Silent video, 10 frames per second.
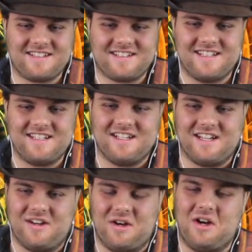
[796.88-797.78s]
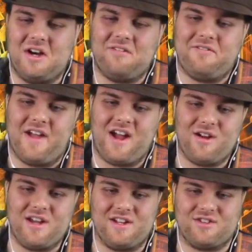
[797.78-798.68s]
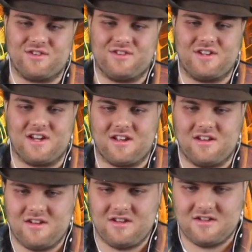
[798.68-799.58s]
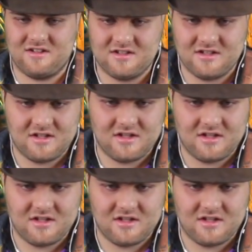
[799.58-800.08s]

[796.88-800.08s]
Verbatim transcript: the god of light. Oh, ah, very interesting. His eyes.